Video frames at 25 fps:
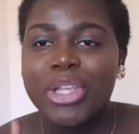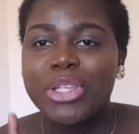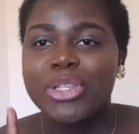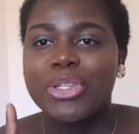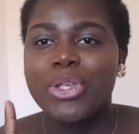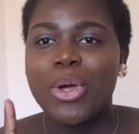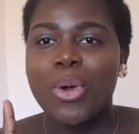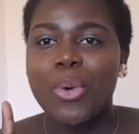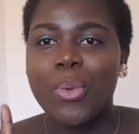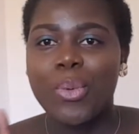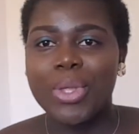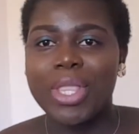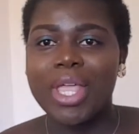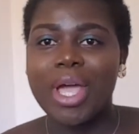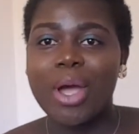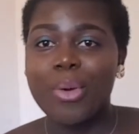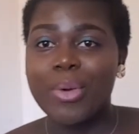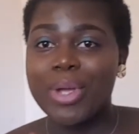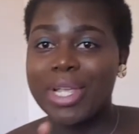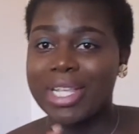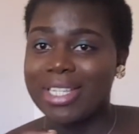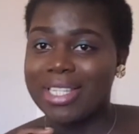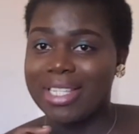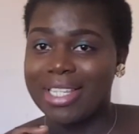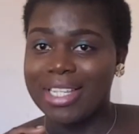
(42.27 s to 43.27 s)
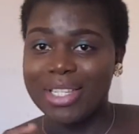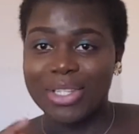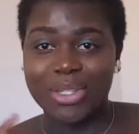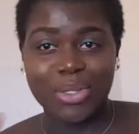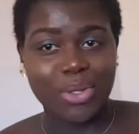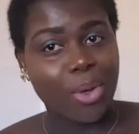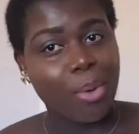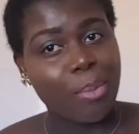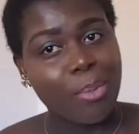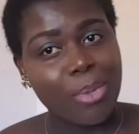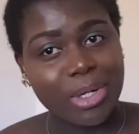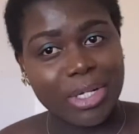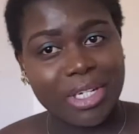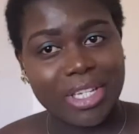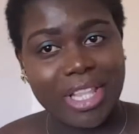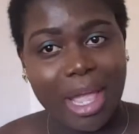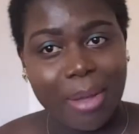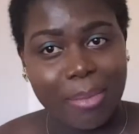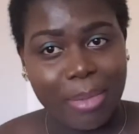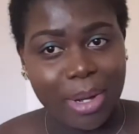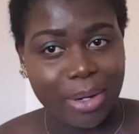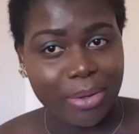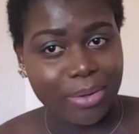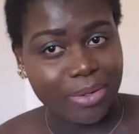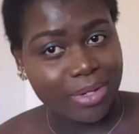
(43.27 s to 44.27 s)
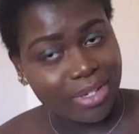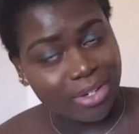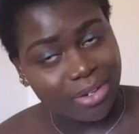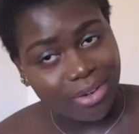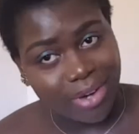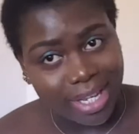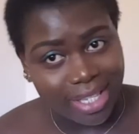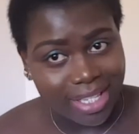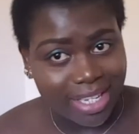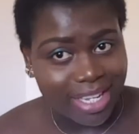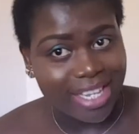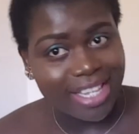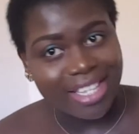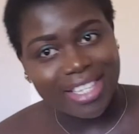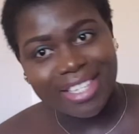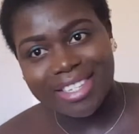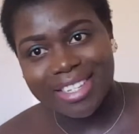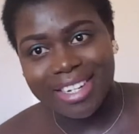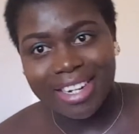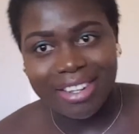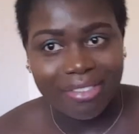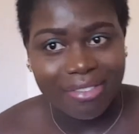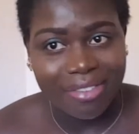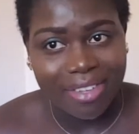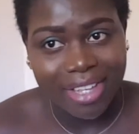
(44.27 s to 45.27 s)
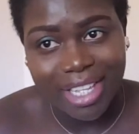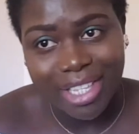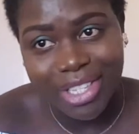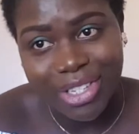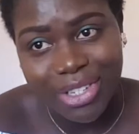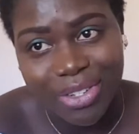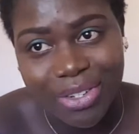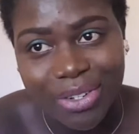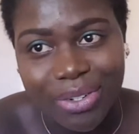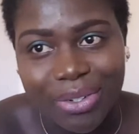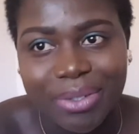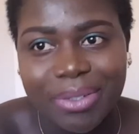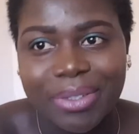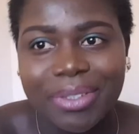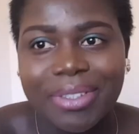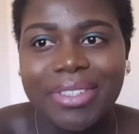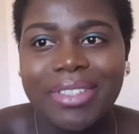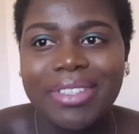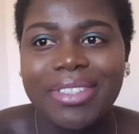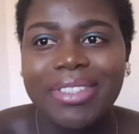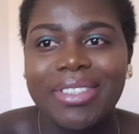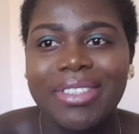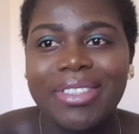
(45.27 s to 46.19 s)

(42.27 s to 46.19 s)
So without wasting so much time, I go straight into the video.